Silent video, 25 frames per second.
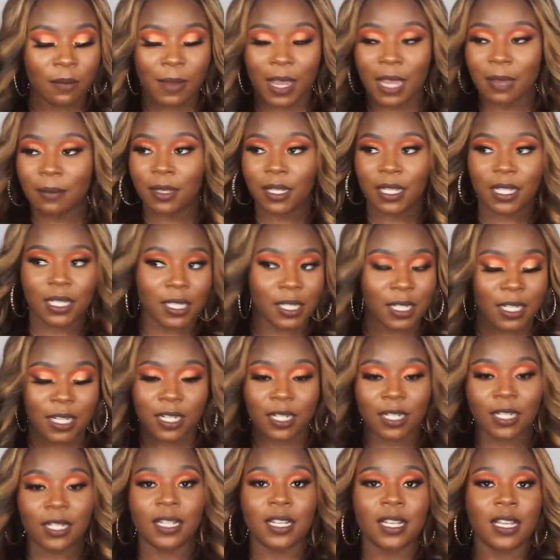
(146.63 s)
maybe other
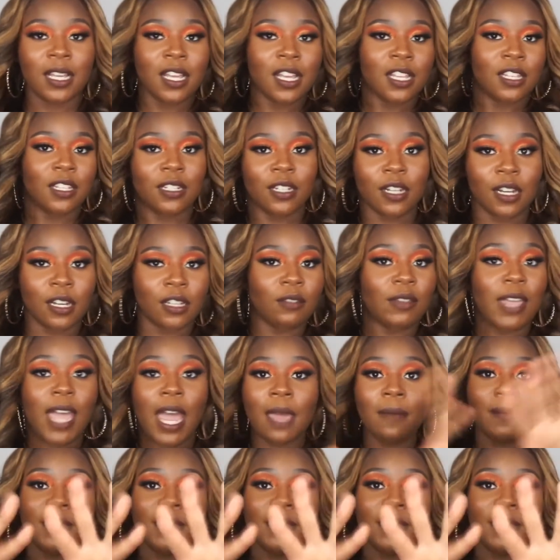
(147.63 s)
uh, you know, you can't